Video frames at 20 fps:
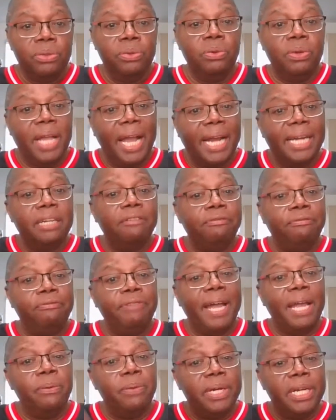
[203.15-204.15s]
You got to
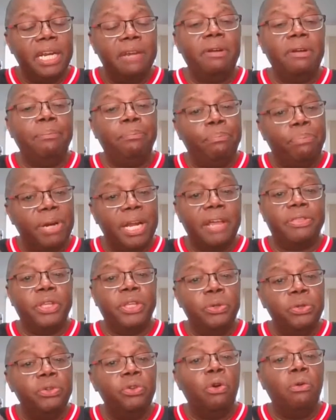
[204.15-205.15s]
fight with every
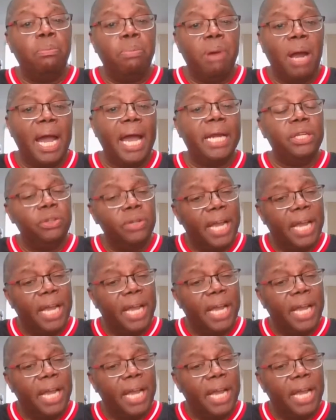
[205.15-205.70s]
breath in your body.